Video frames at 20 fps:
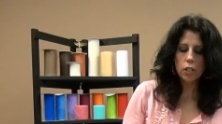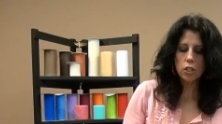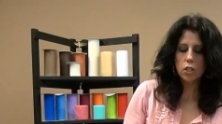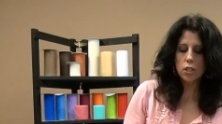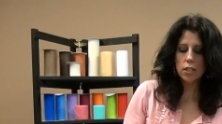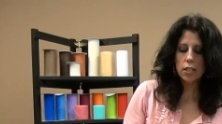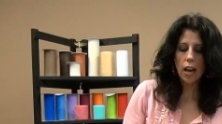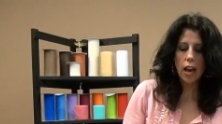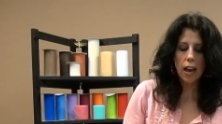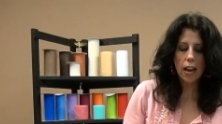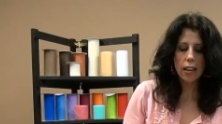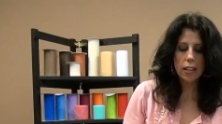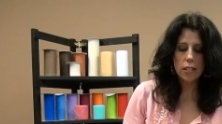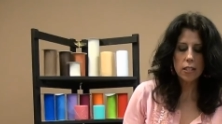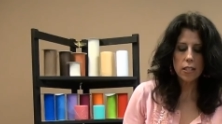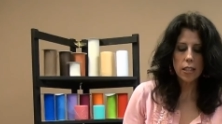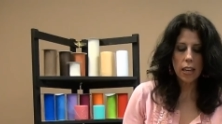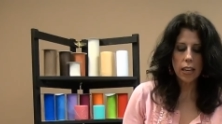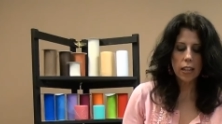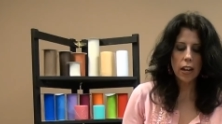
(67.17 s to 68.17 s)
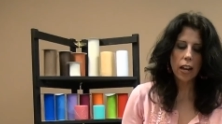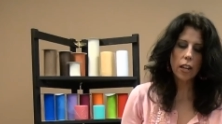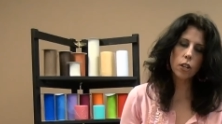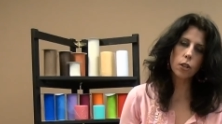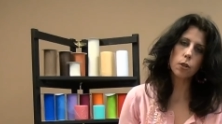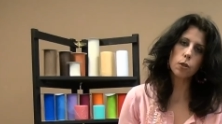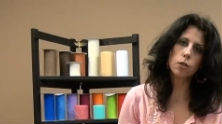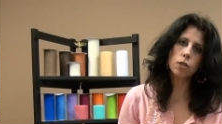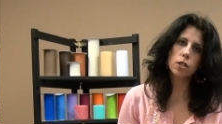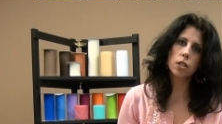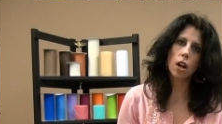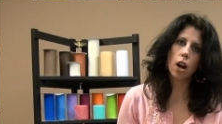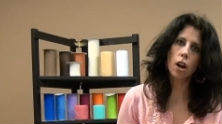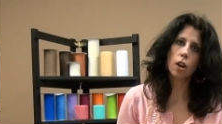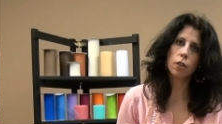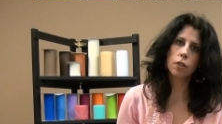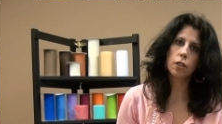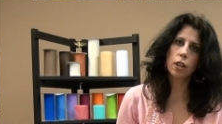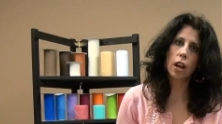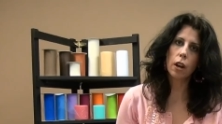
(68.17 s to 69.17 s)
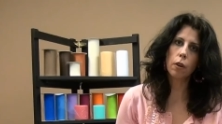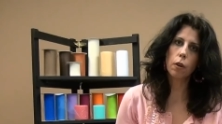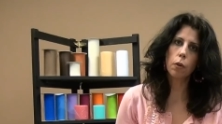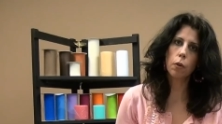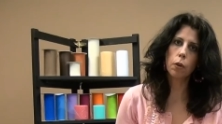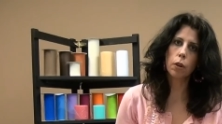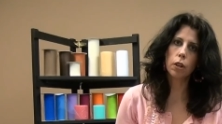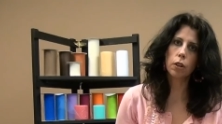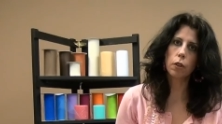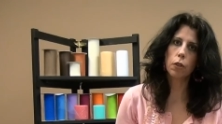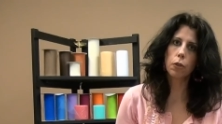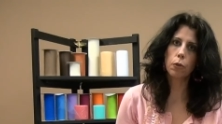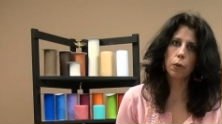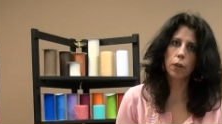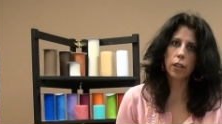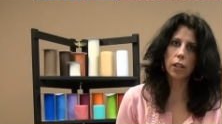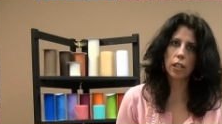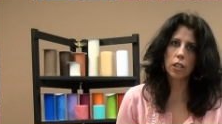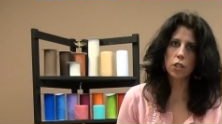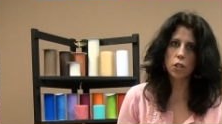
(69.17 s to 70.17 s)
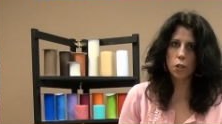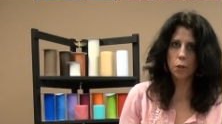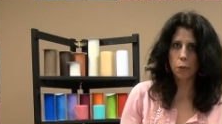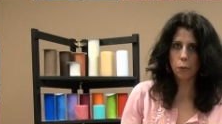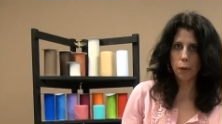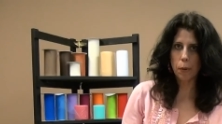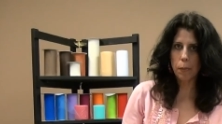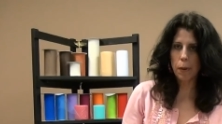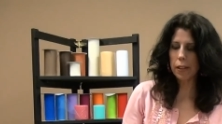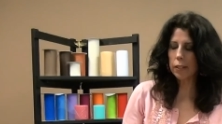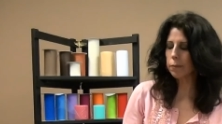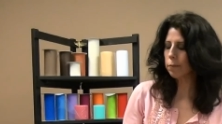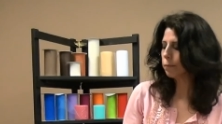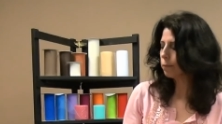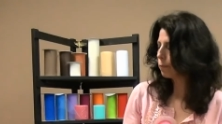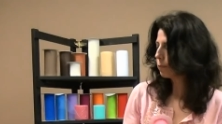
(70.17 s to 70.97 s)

inch size and I used our narrower three inch ribbon.